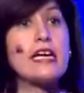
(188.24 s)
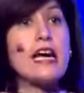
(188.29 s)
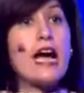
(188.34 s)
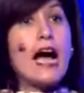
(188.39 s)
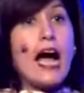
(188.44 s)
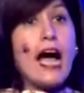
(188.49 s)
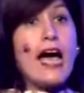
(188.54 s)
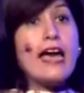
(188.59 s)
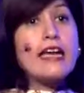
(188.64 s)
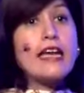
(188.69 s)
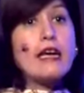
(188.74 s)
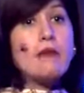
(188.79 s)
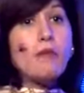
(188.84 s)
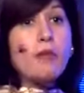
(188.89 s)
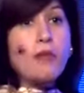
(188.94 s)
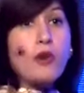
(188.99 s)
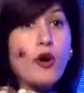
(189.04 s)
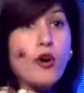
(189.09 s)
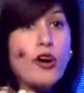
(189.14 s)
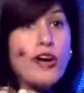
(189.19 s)
and
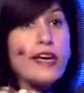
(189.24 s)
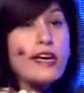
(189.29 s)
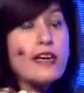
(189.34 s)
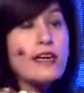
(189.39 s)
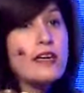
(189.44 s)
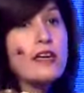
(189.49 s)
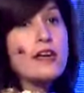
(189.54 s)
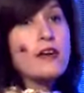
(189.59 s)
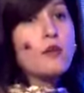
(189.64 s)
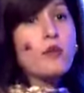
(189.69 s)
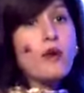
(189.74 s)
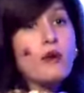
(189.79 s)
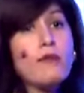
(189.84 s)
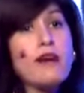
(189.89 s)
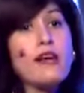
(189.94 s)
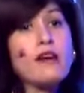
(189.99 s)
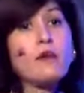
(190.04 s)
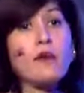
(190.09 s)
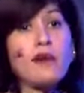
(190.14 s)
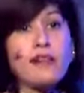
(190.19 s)
employing
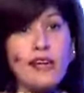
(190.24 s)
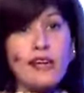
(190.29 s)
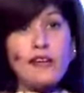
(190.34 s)
women within